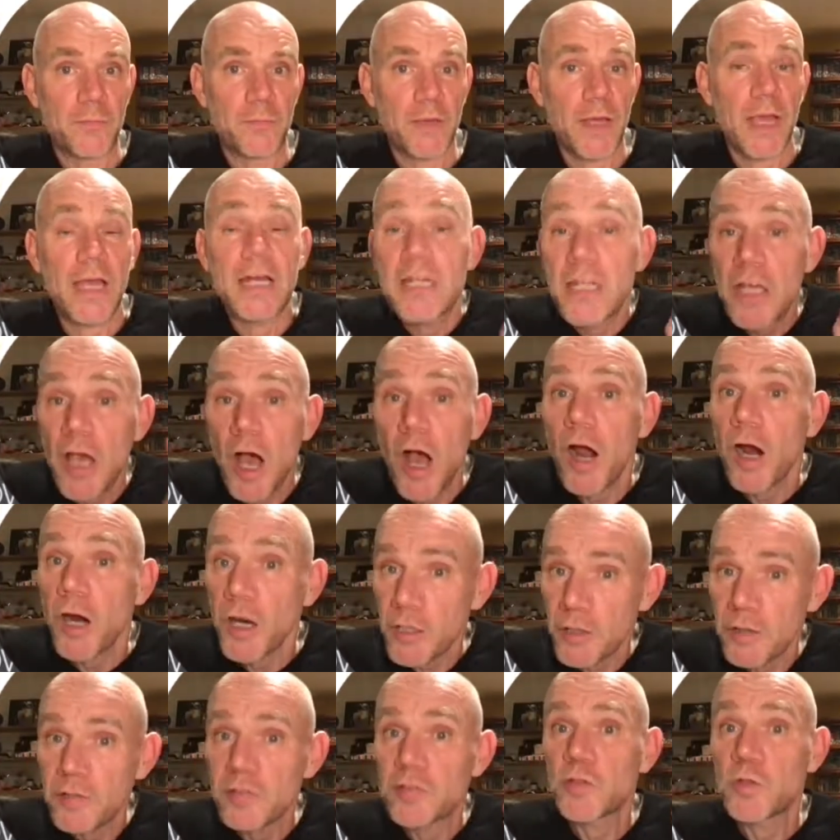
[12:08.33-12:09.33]
And the
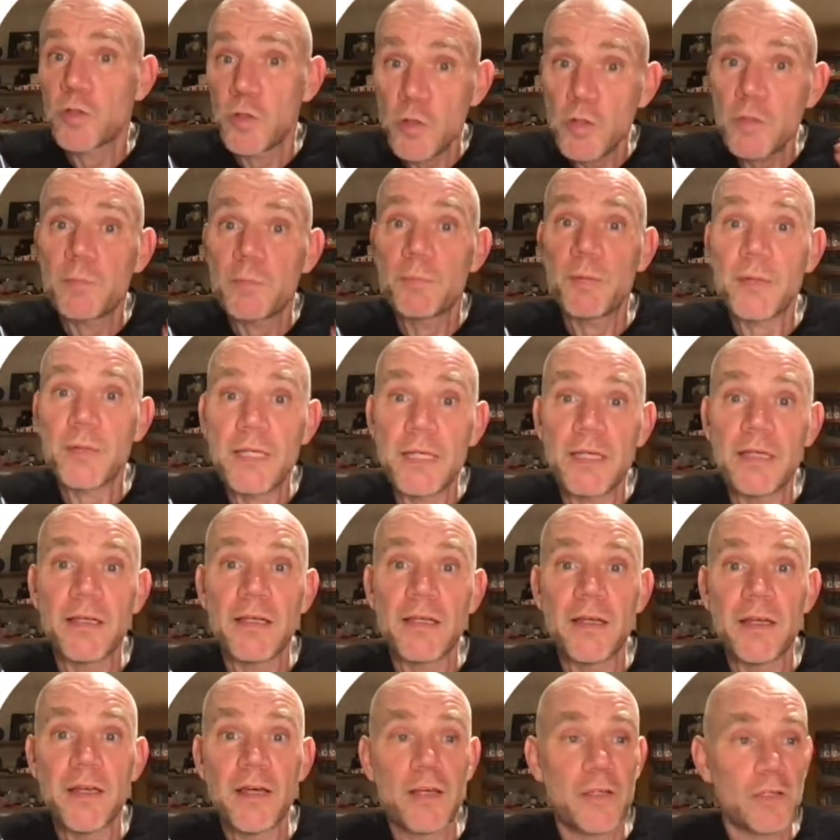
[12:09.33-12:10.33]
art could be
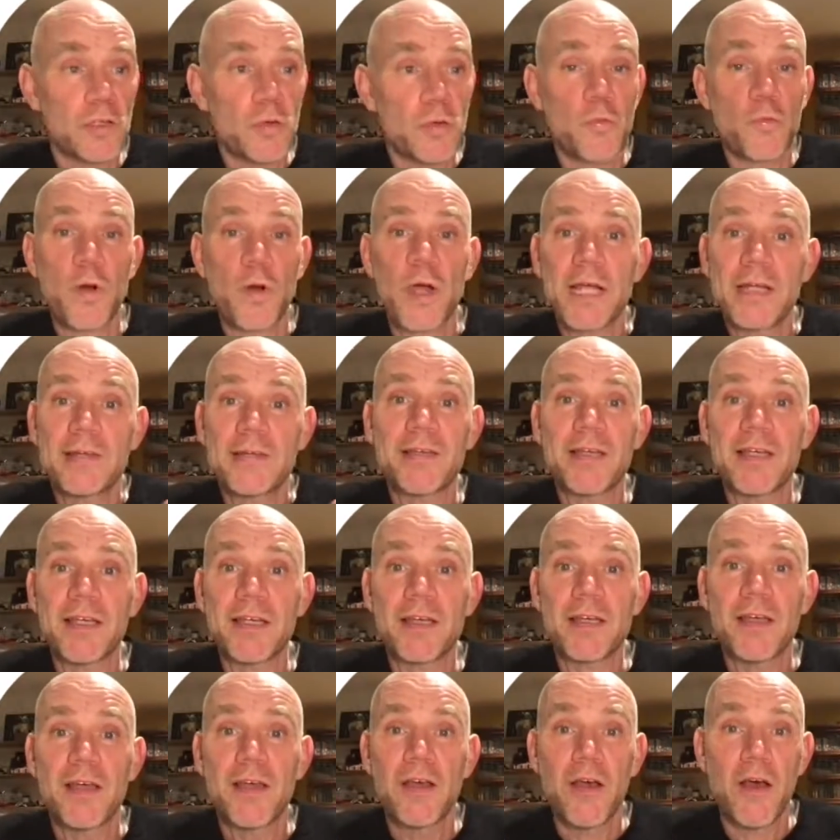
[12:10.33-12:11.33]
the
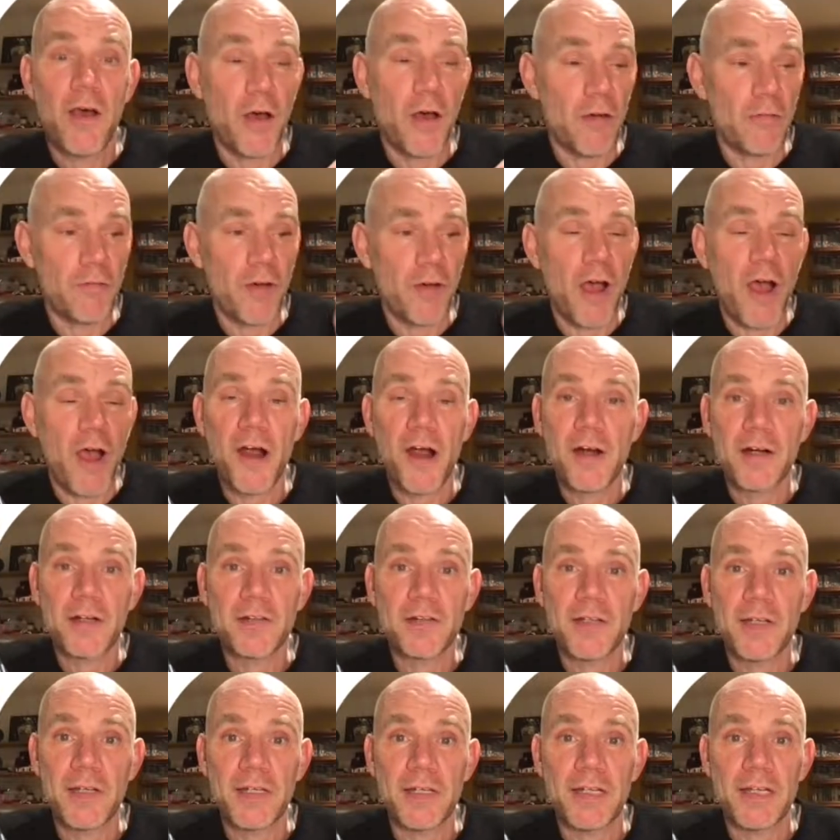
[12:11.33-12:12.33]
writing of a
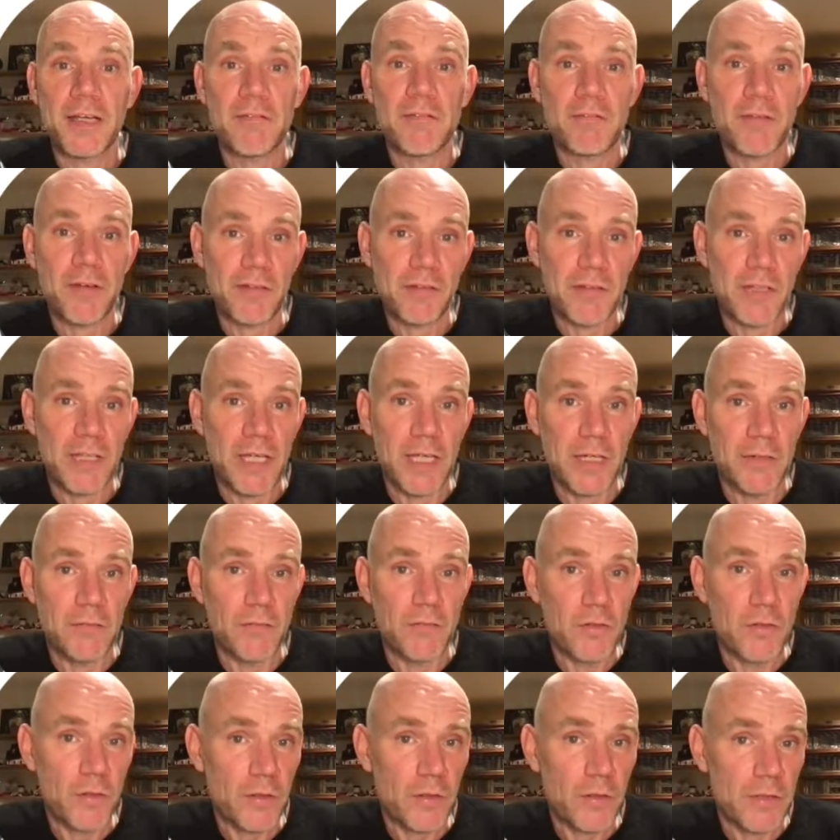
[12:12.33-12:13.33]
hard-hitting investigative
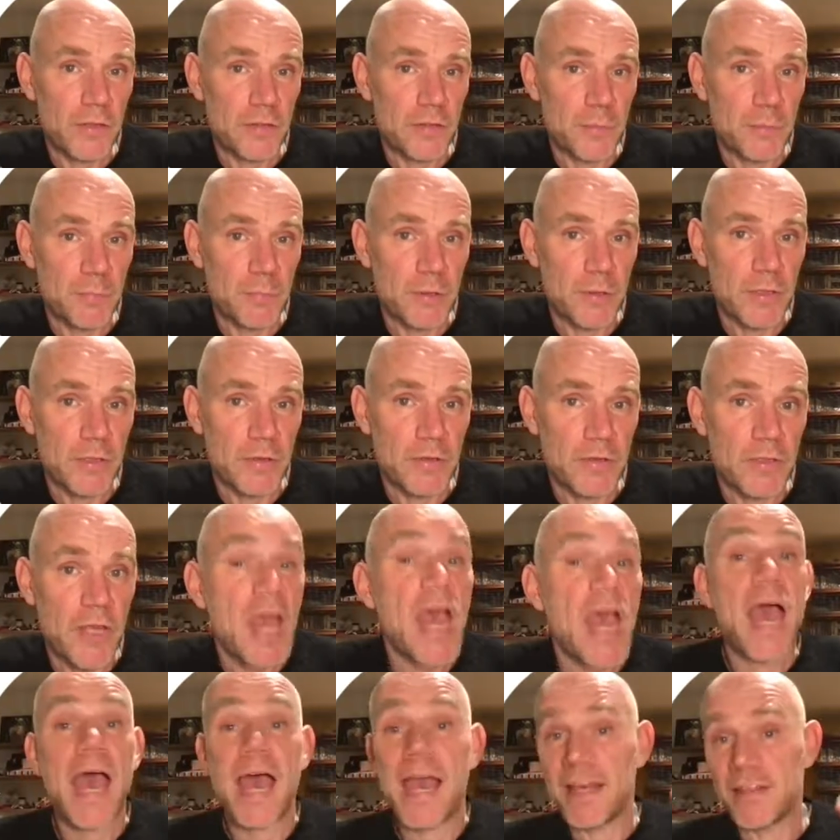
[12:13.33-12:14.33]
journalism piece,
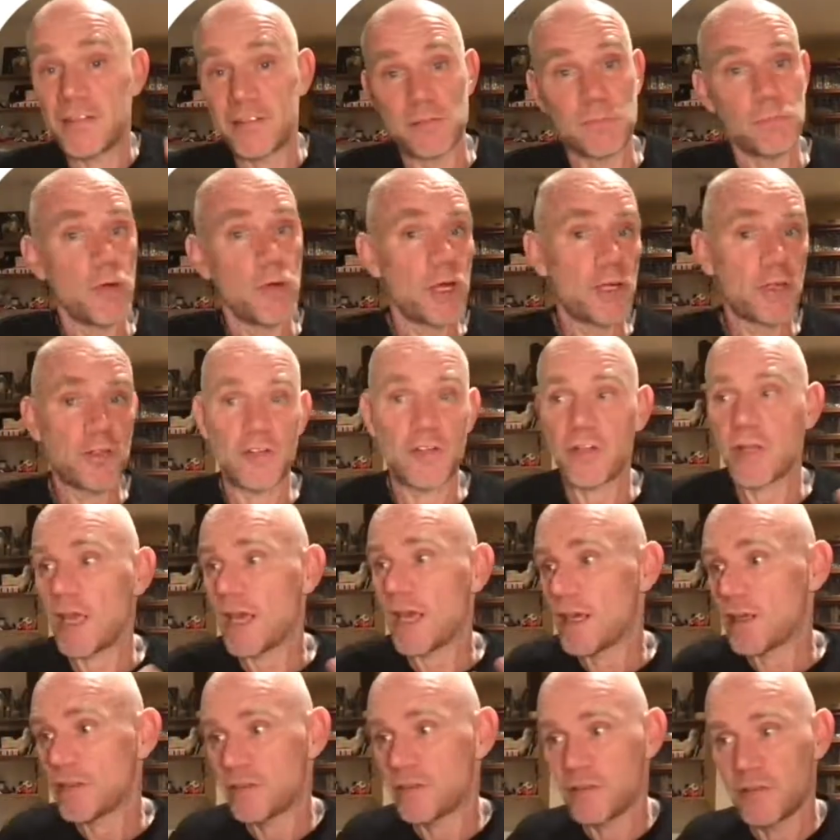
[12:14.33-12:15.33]
as much
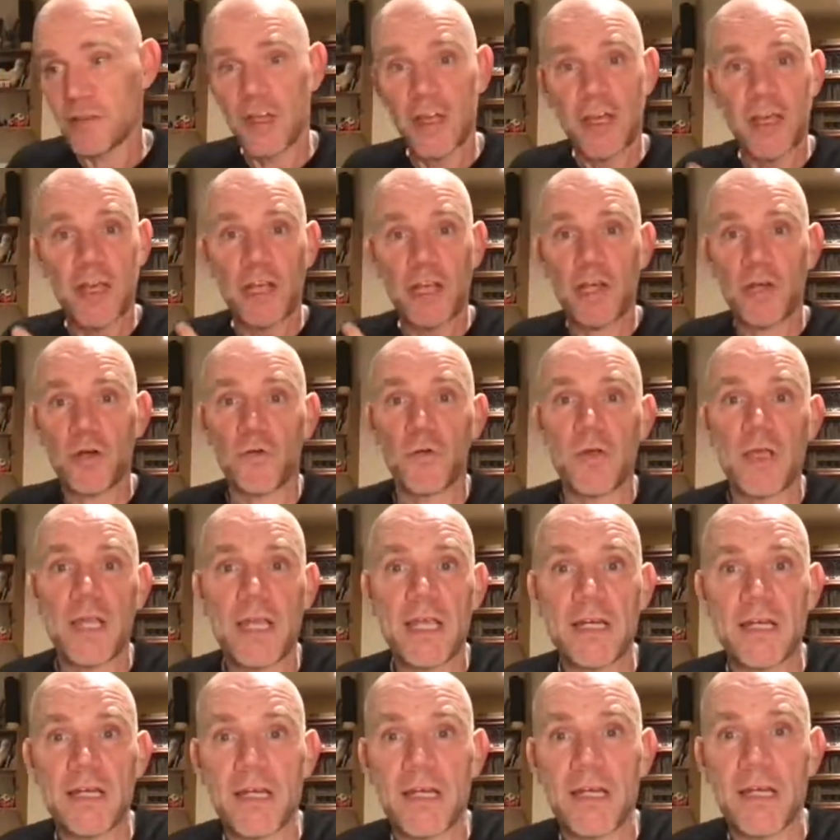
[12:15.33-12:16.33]
as
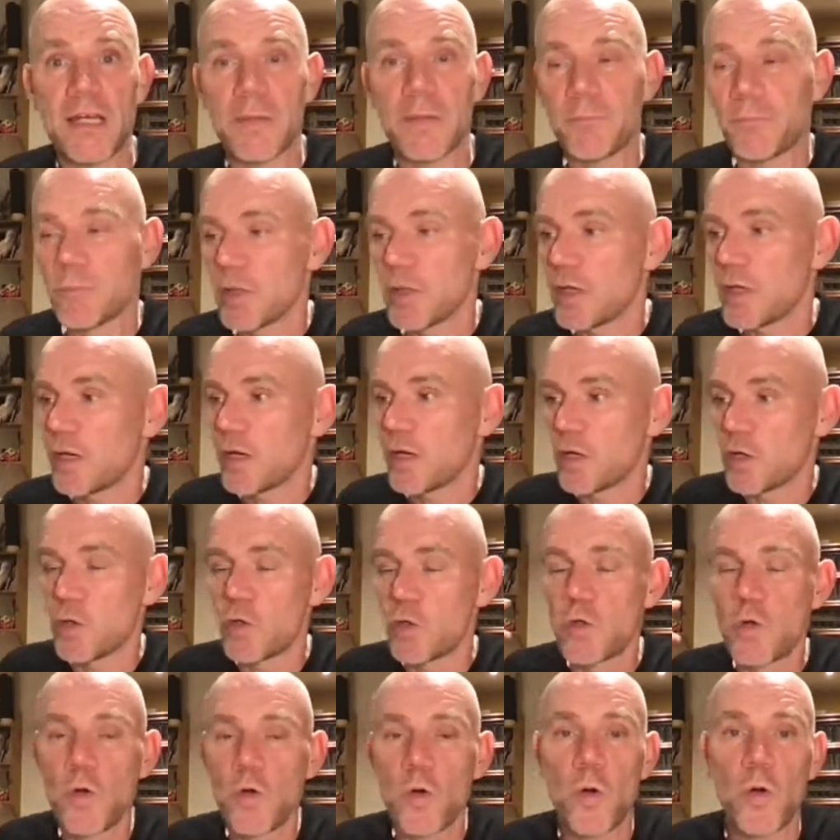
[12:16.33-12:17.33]
creating a
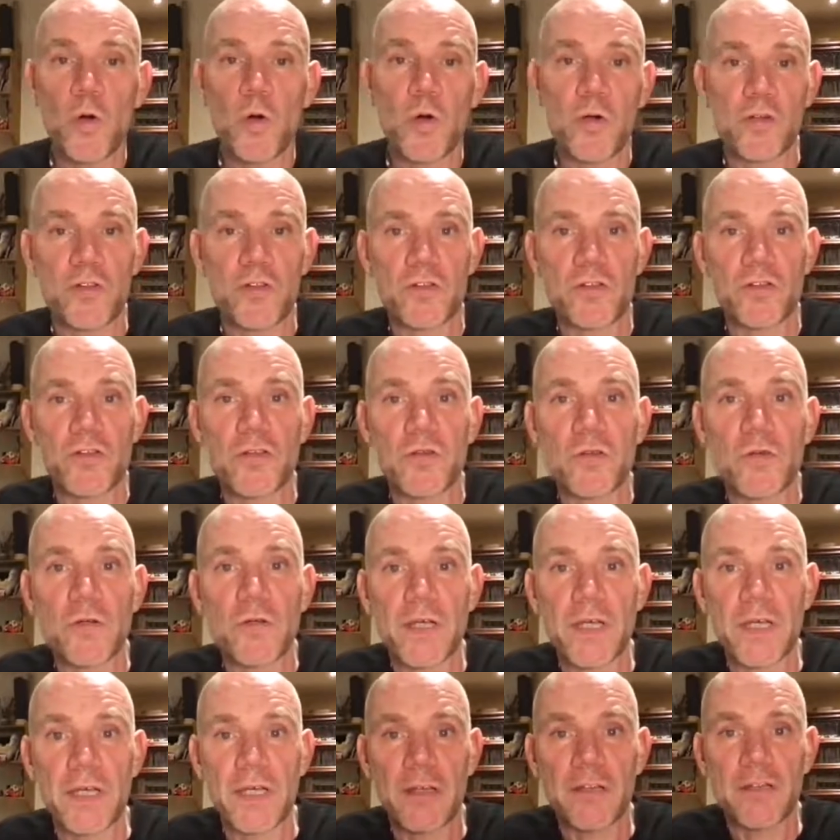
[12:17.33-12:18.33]

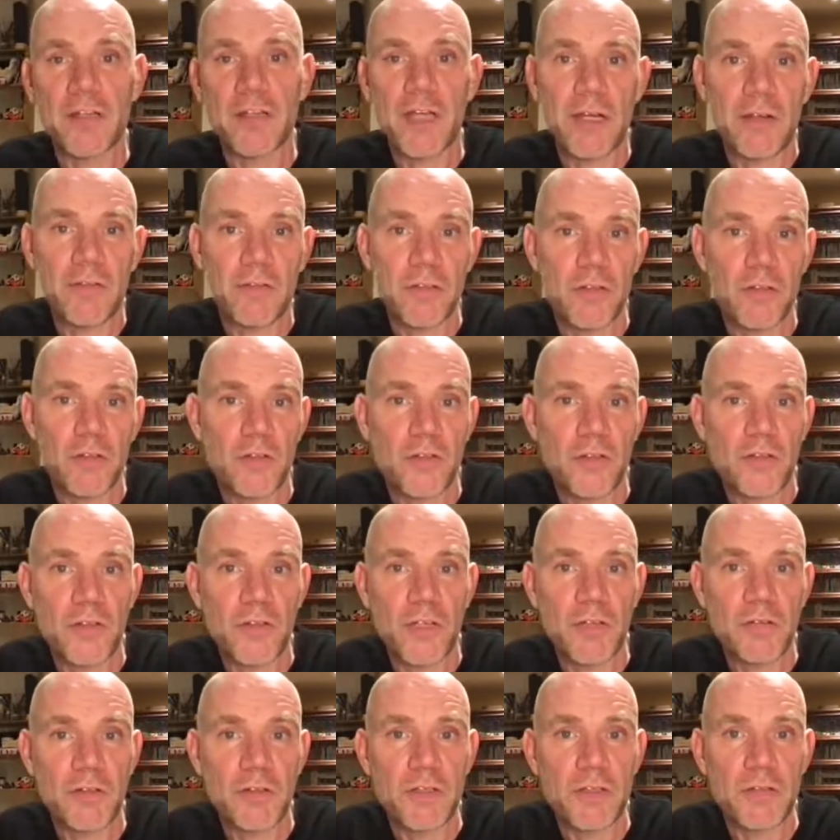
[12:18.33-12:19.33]
gorgeous-looking television
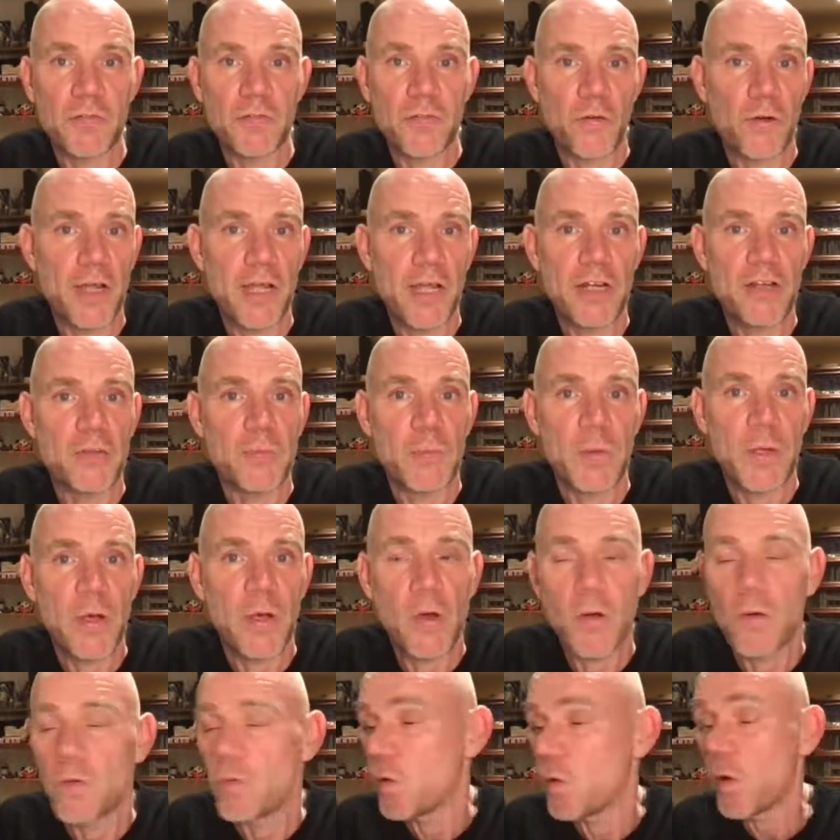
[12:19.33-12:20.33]
series for
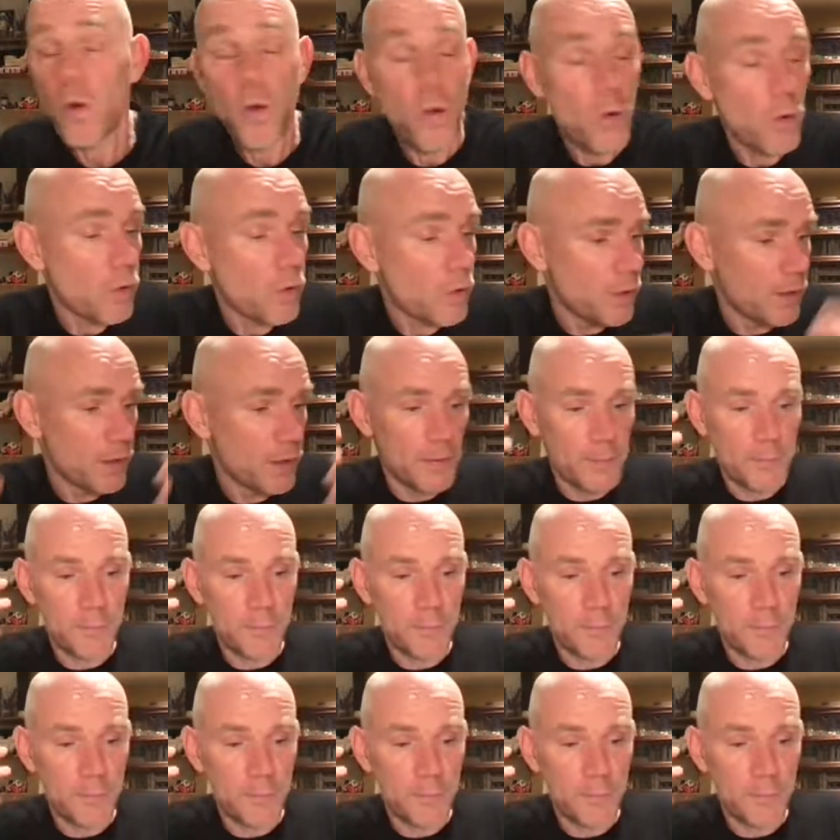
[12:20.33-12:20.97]
HBO, or